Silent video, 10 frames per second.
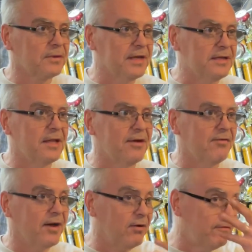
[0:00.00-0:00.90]
inlet
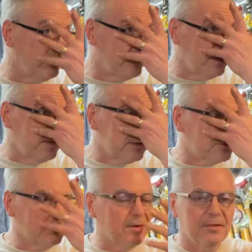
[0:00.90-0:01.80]
valve,
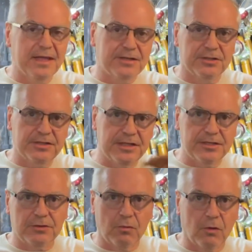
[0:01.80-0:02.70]
so maybe that just needs
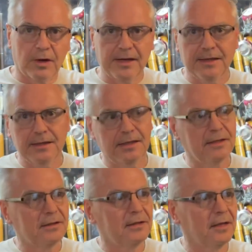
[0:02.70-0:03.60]
to work in
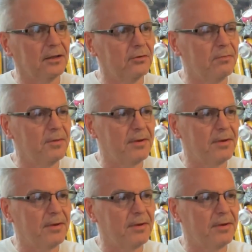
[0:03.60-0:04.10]
a little bit